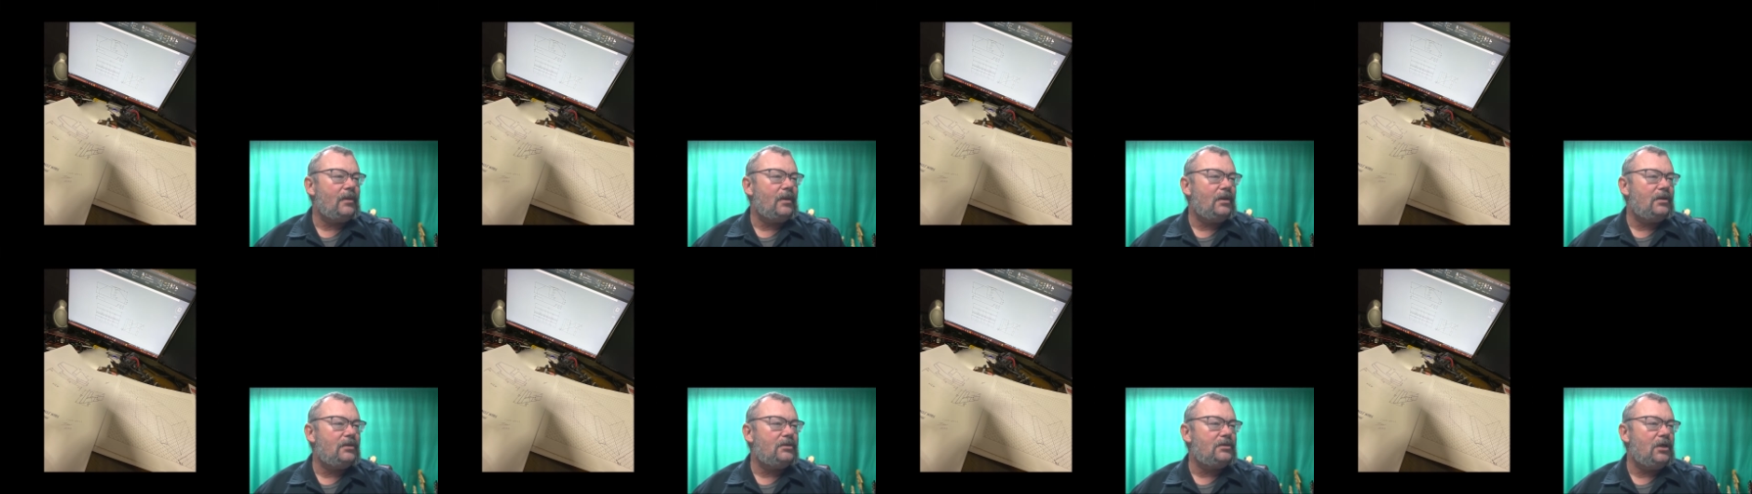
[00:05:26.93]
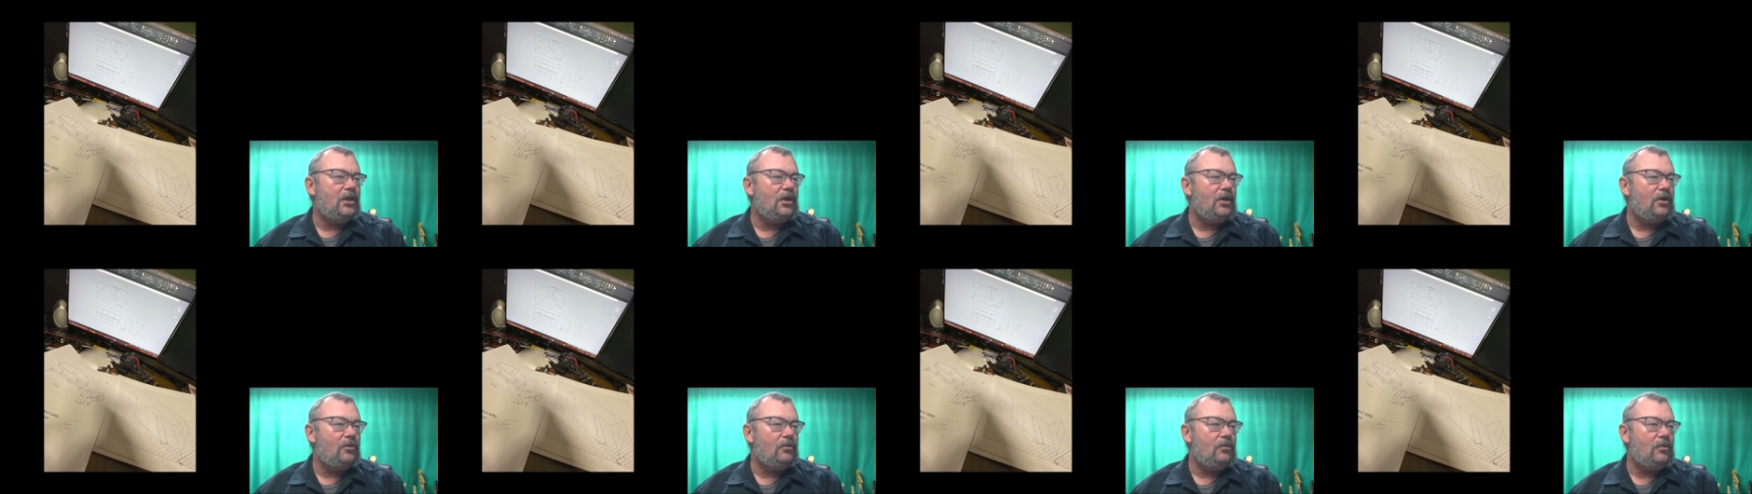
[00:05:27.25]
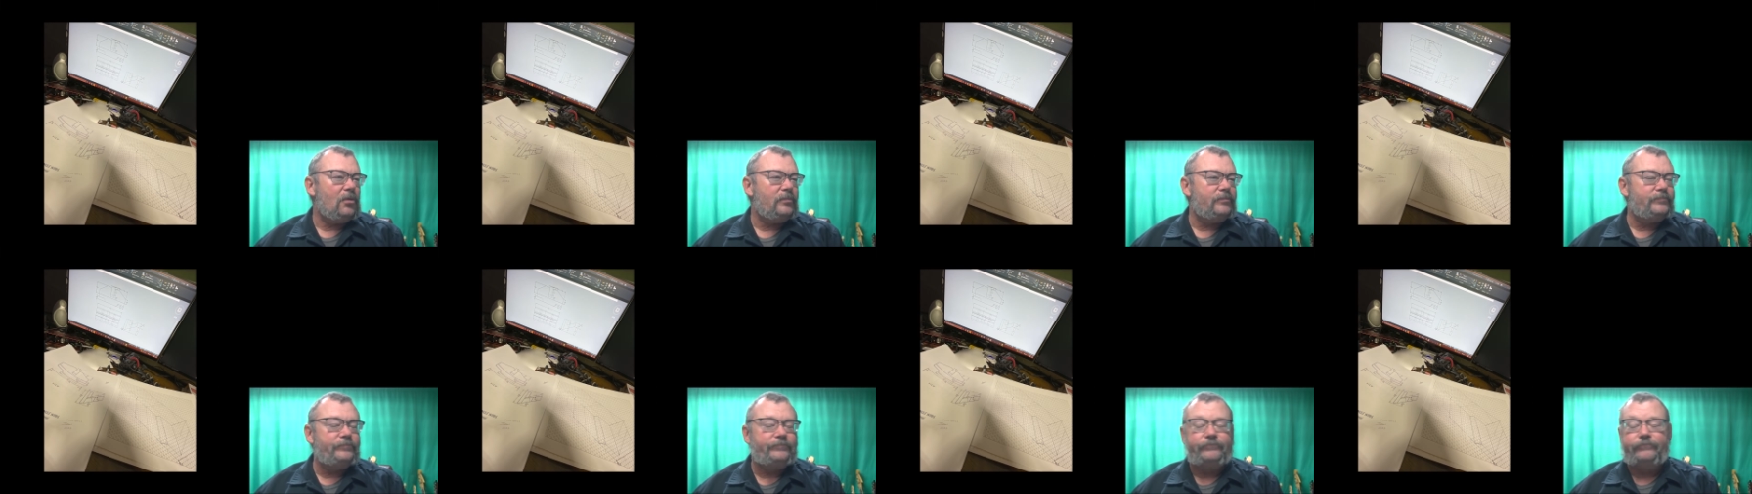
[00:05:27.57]

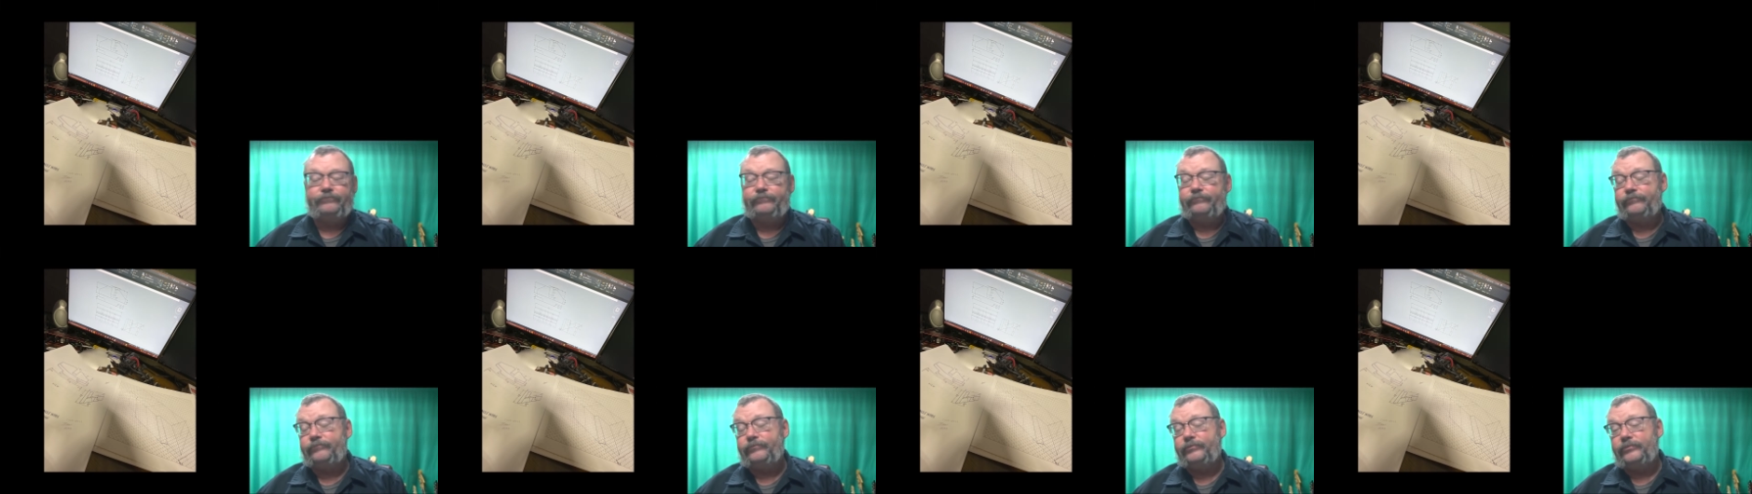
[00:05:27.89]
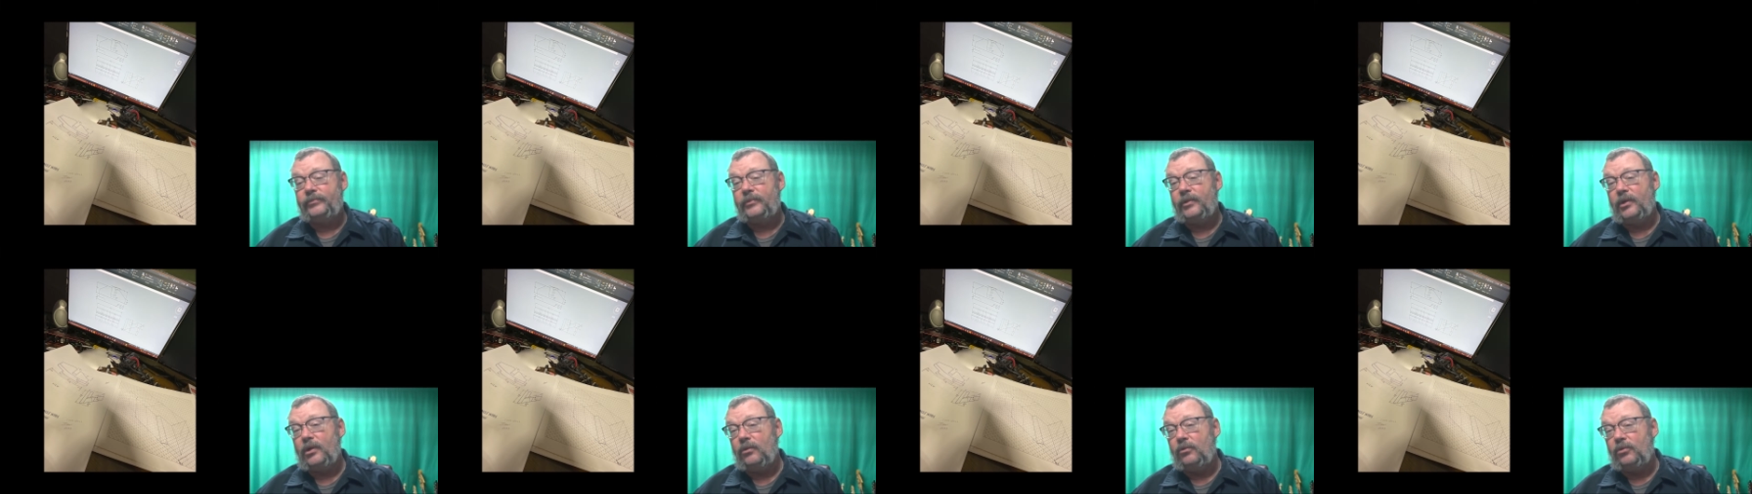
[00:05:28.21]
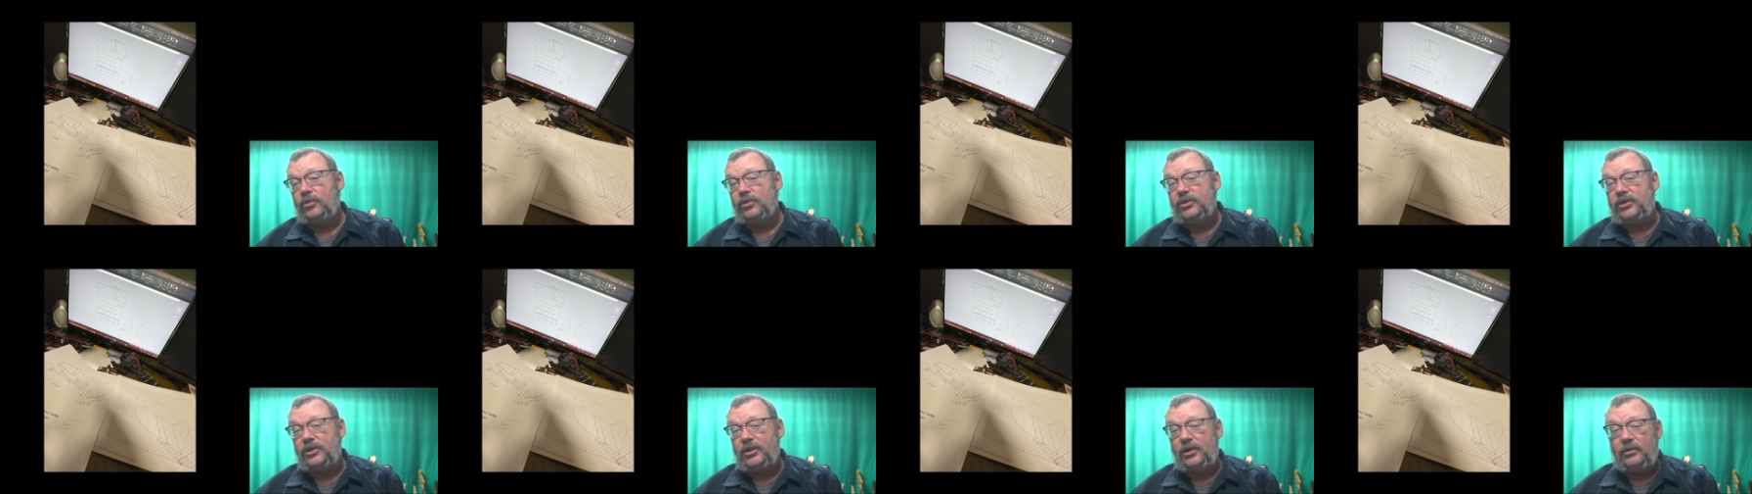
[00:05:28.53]
So
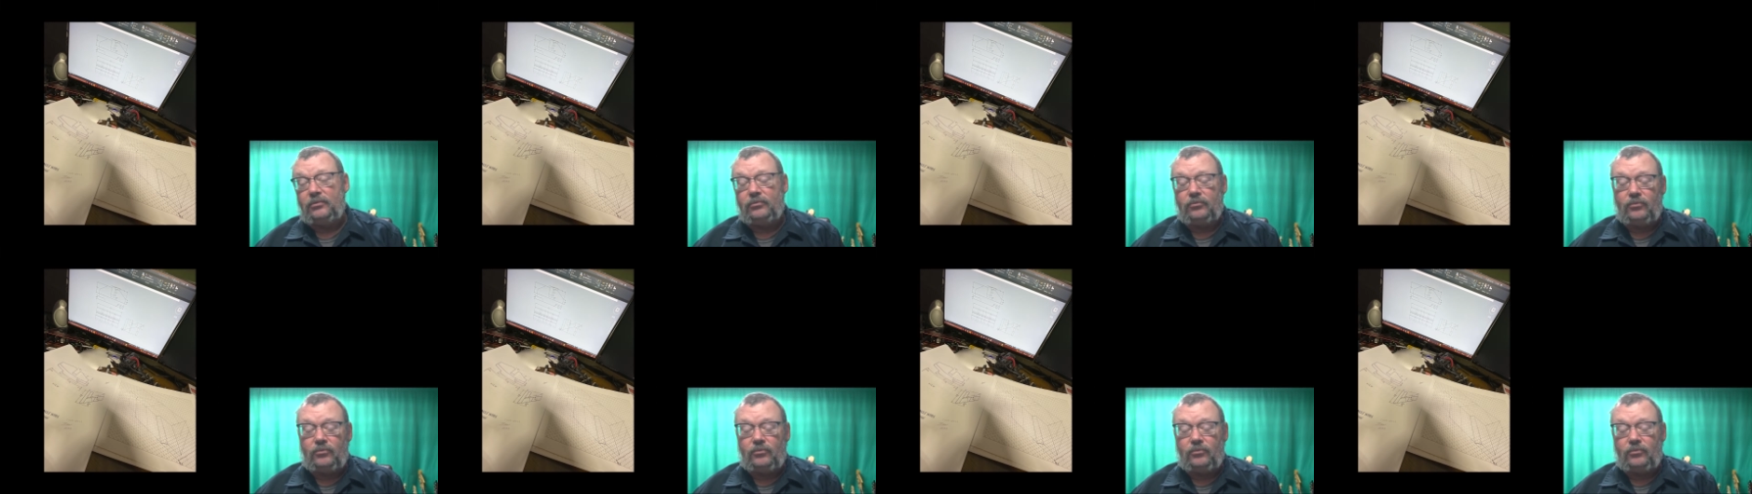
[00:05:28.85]
we'll see.